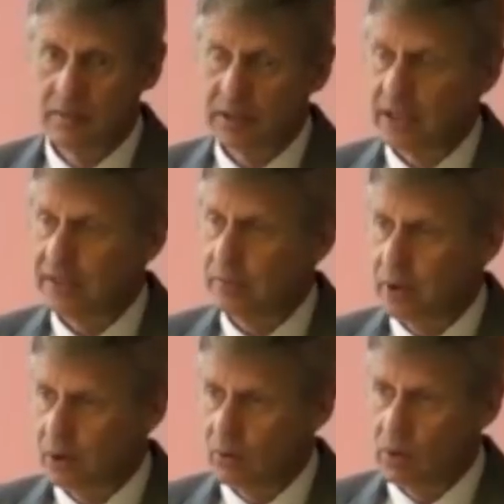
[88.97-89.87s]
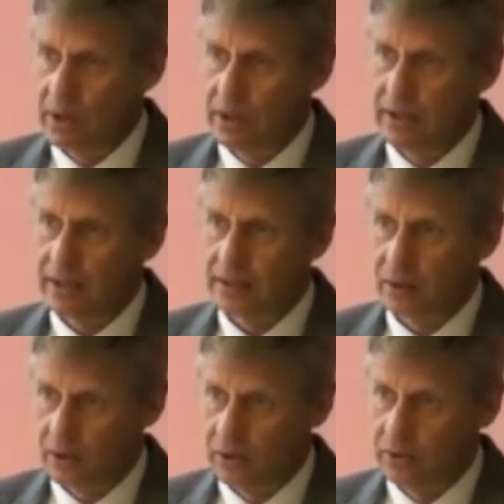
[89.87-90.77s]
but that's marijuana, that's
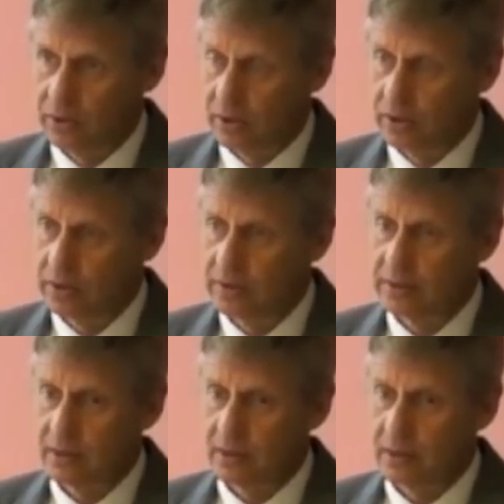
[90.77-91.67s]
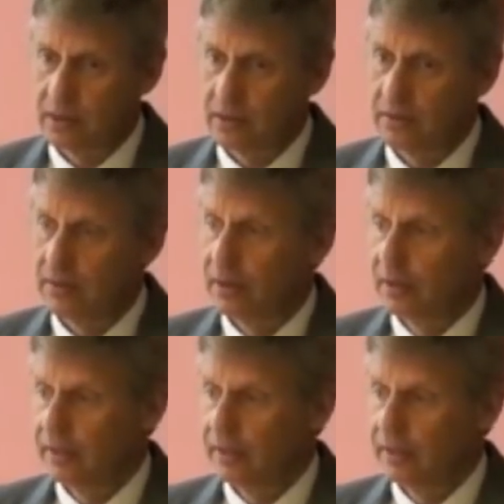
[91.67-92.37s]
hard drugs, mm-hmm.